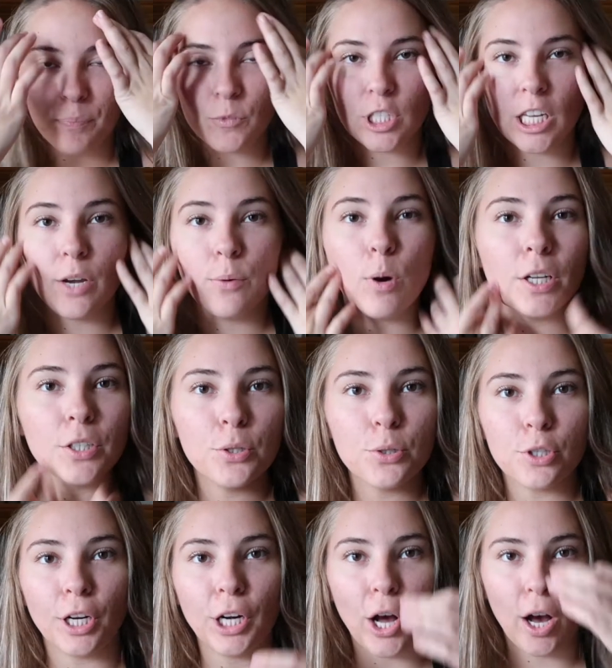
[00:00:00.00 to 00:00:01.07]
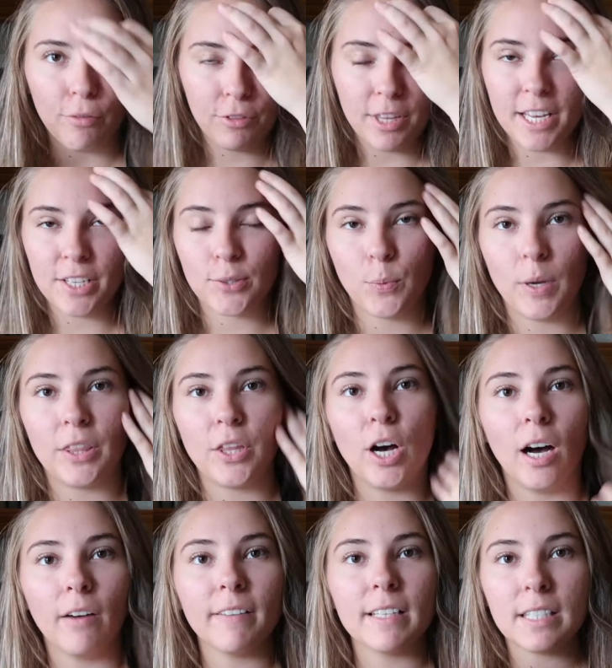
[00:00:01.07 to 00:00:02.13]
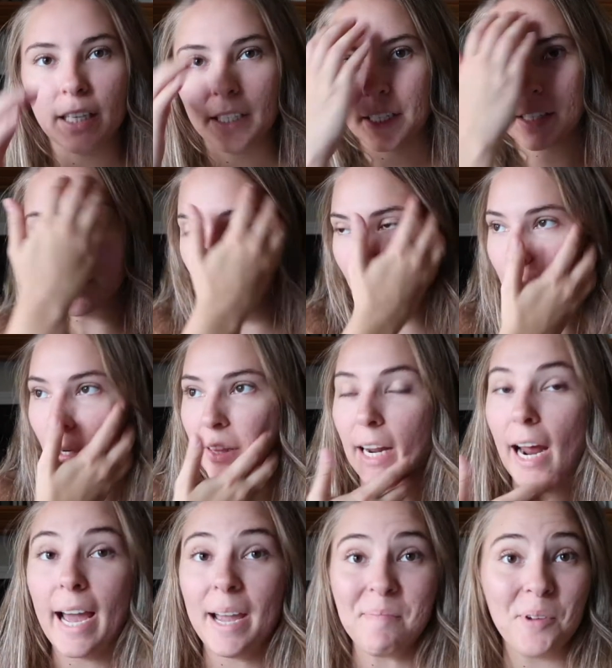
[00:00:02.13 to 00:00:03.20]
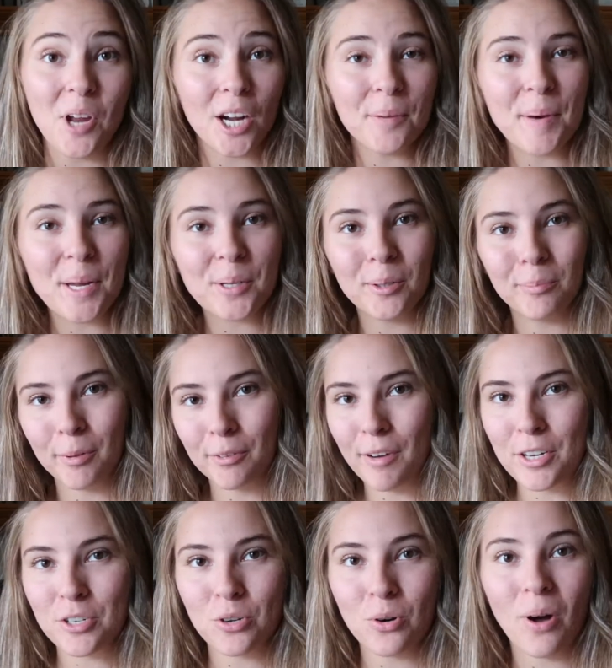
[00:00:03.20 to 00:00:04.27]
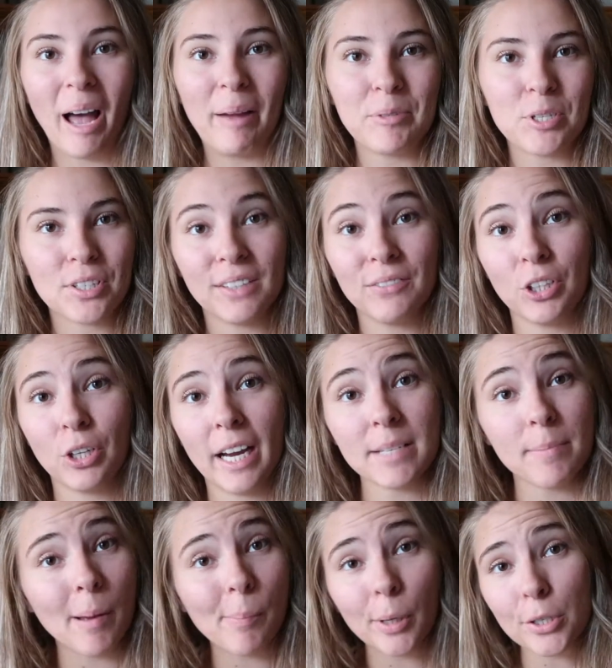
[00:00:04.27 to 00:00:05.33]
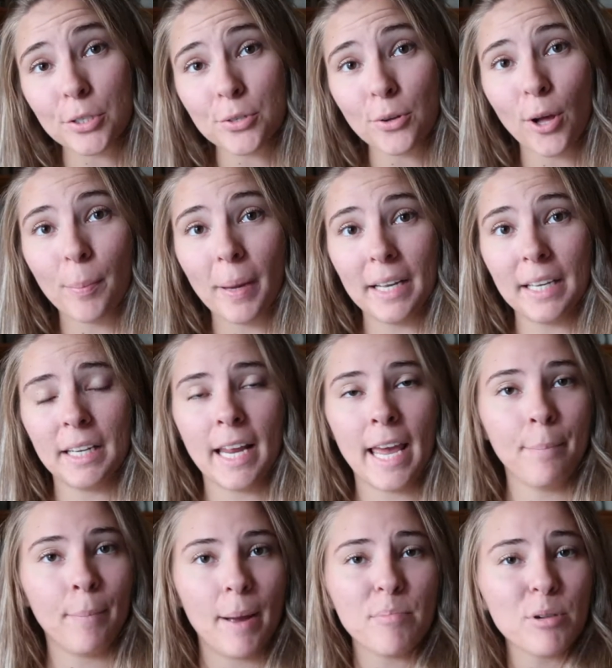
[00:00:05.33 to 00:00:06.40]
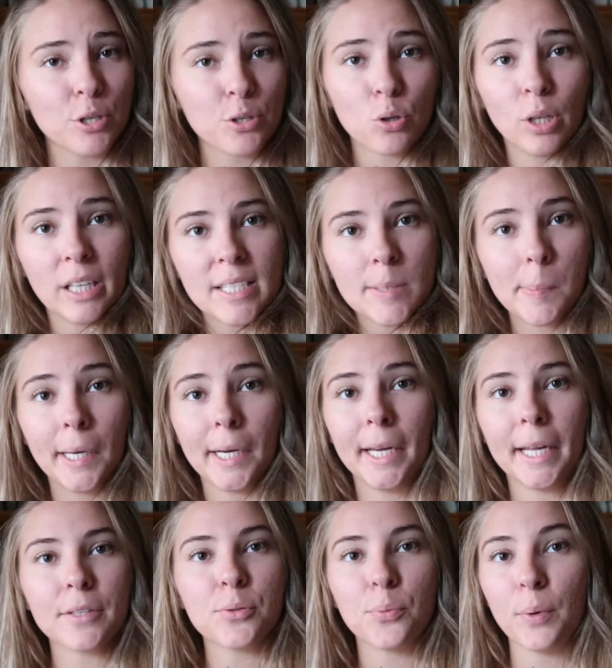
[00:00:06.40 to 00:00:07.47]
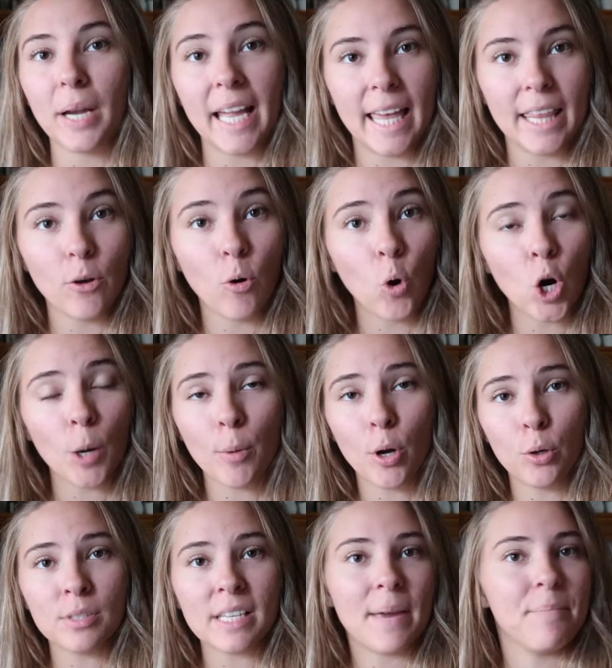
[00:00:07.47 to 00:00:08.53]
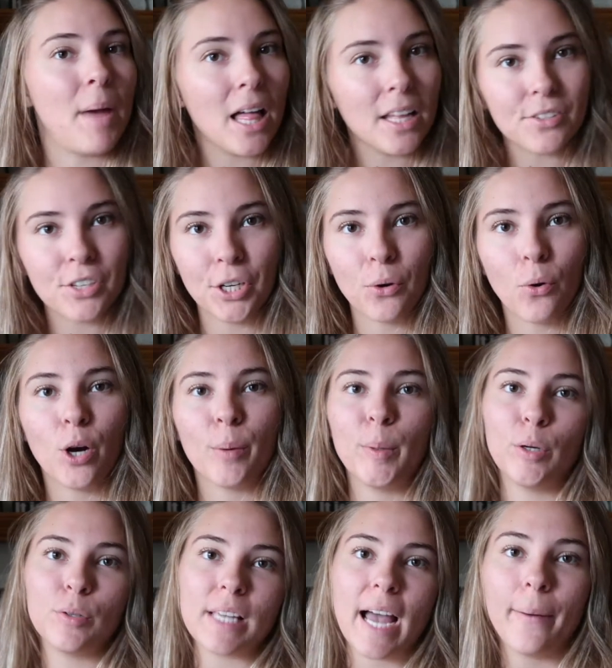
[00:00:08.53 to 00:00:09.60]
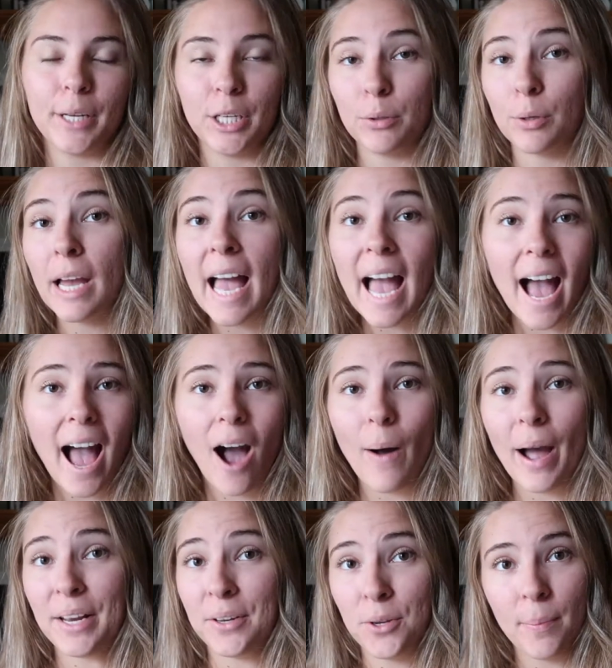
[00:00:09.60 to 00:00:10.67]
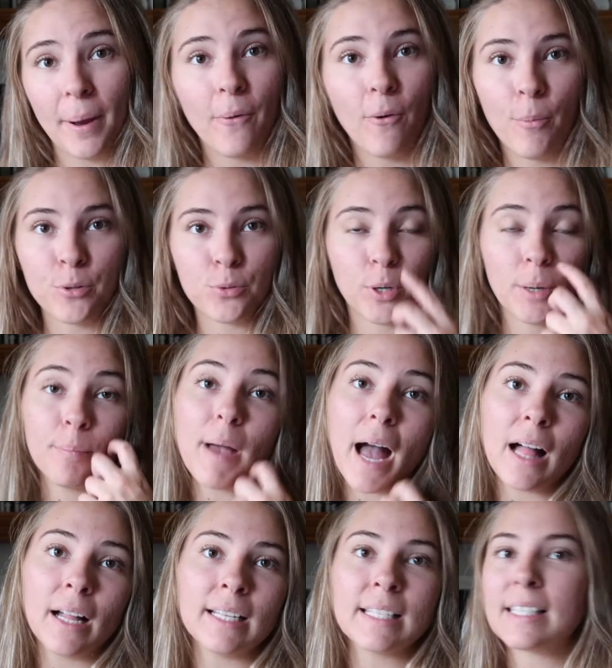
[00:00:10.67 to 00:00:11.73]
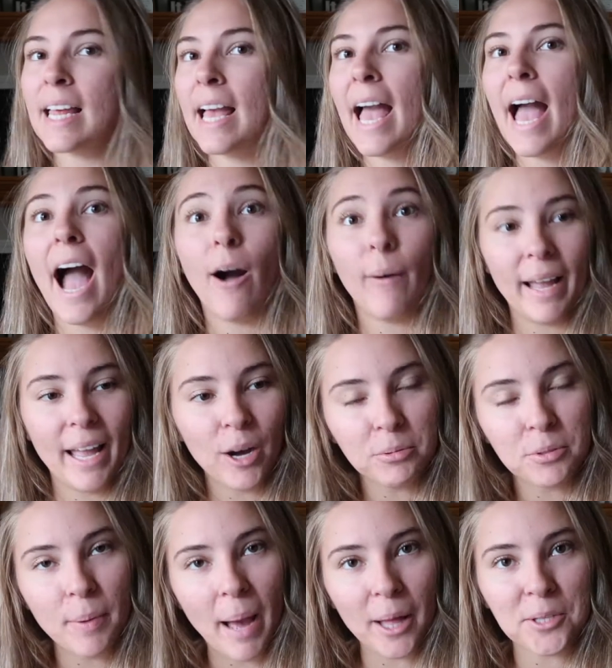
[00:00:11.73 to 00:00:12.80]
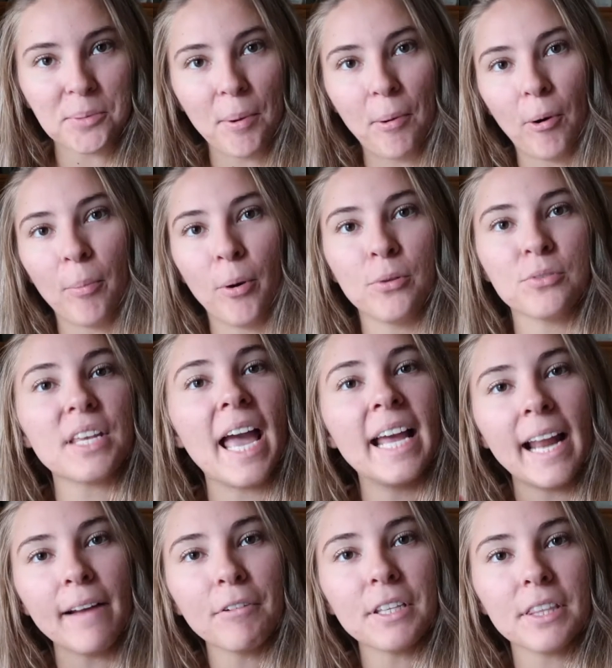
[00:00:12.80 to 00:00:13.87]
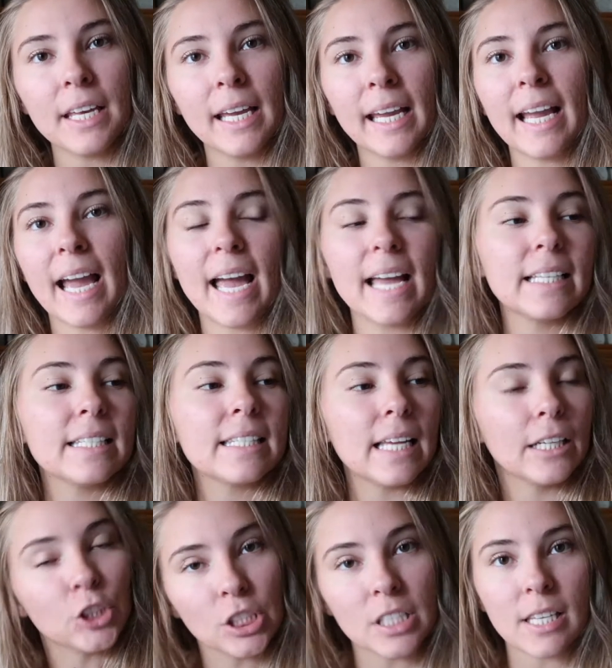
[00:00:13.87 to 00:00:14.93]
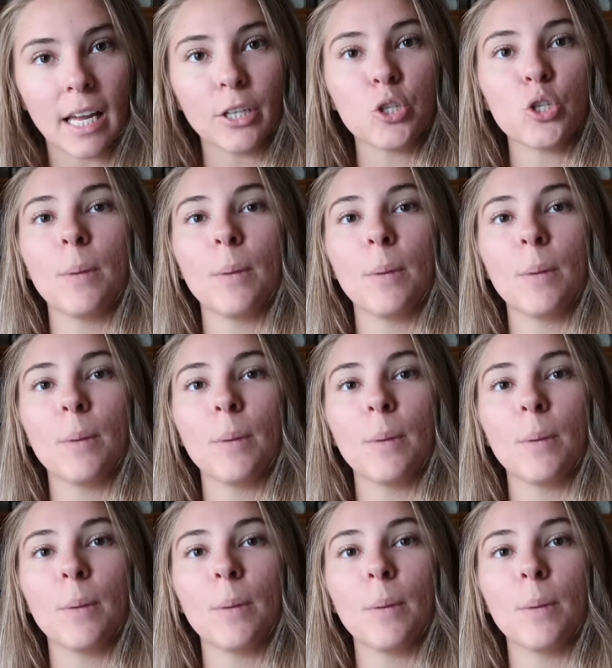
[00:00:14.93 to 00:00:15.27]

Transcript: So I want to start off this with obviously a disclaimer that I am not a medical professional. I'm just giving you guys my personal opinion and my personal experience with hormones and balancing your hormones, how I knew my hormones were imbalanced, how I helped balance my hormones, and everything such and such.